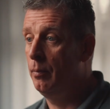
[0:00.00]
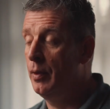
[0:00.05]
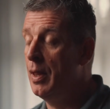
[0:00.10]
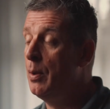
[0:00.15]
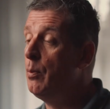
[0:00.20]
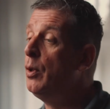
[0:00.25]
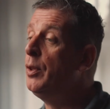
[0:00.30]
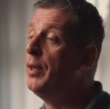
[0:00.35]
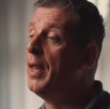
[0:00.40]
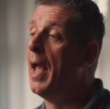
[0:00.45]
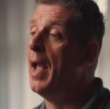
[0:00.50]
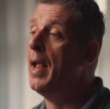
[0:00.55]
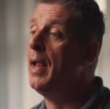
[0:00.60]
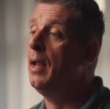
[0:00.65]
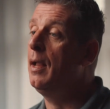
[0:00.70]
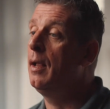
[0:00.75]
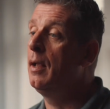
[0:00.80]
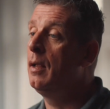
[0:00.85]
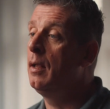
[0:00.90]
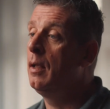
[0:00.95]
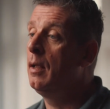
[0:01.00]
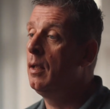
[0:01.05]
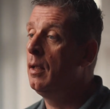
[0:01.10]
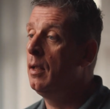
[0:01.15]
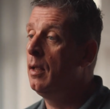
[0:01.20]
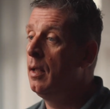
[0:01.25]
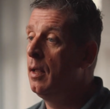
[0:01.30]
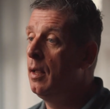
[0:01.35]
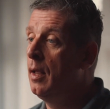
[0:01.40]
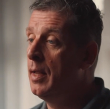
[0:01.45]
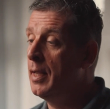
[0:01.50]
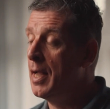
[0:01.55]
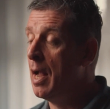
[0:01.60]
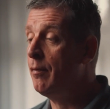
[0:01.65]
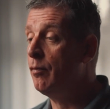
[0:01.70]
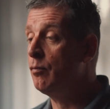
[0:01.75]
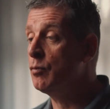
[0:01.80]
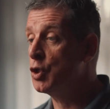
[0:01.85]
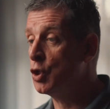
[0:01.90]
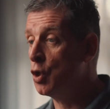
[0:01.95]
But then one day, he came
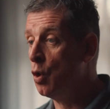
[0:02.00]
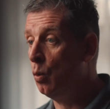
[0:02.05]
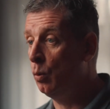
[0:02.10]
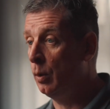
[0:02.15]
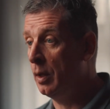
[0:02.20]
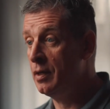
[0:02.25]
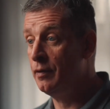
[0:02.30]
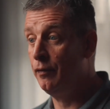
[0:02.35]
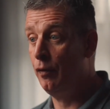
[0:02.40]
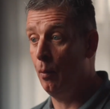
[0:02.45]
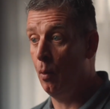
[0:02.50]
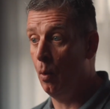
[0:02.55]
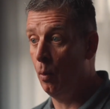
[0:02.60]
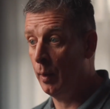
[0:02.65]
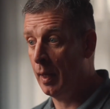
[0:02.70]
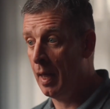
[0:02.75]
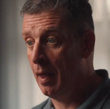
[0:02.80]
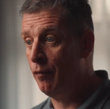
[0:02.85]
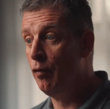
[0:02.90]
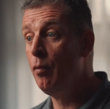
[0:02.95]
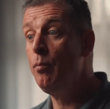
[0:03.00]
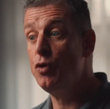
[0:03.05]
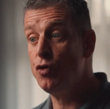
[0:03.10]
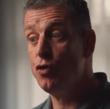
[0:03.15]
from school in his football kit from